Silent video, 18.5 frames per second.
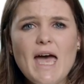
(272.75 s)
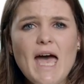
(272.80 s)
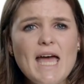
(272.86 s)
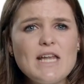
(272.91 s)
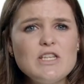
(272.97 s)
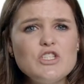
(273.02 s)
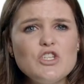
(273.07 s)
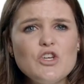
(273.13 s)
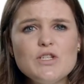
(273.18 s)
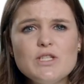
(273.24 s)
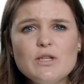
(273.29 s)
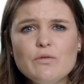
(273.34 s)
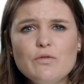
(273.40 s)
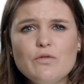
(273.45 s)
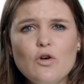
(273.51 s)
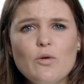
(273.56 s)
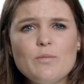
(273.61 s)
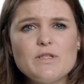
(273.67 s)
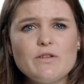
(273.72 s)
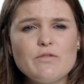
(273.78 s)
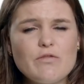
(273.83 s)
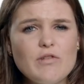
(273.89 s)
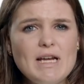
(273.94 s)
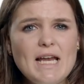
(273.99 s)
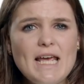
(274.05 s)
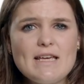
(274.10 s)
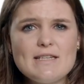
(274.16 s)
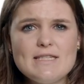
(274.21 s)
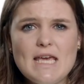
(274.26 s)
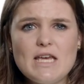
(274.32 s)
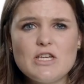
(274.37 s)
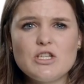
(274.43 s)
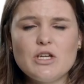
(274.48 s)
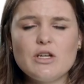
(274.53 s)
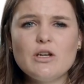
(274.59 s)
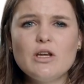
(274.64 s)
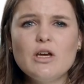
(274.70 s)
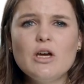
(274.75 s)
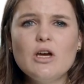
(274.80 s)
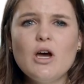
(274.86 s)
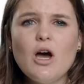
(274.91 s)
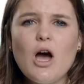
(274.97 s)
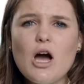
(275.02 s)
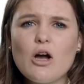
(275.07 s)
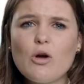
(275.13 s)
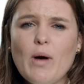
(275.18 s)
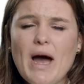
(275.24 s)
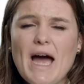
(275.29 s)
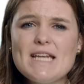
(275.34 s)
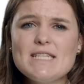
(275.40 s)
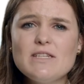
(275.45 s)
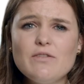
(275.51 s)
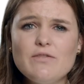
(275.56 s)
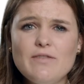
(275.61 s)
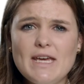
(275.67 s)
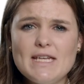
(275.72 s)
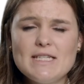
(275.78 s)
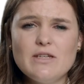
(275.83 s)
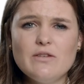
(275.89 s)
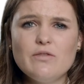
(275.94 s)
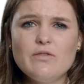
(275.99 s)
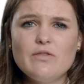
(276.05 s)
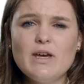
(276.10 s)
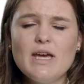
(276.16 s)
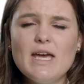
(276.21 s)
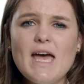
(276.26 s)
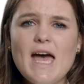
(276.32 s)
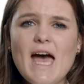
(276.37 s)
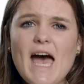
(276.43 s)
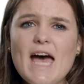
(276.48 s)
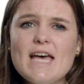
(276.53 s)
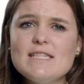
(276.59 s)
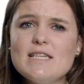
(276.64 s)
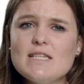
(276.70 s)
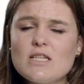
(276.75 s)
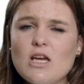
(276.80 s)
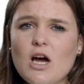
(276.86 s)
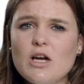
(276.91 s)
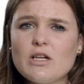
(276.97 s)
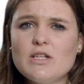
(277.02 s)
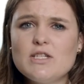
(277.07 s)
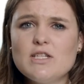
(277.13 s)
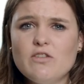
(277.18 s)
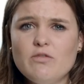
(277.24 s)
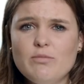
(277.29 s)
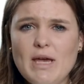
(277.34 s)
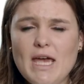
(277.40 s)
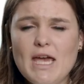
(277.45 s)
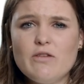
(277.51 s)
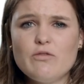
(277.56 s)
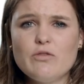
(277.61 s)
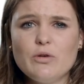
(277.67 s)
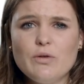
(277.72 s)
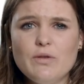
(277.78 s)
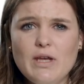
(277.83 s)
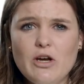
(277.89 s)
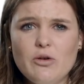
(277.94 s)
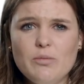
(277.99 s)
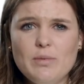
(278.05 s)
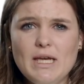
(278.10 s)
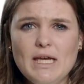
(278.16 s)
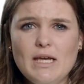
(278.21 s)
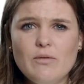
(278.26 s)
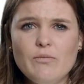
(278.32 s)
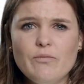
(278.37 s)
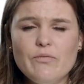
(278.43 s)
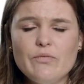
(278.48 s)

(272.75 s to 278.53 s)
And certain forms of relaxation are quite effective, as is cognitive behavioral therapy.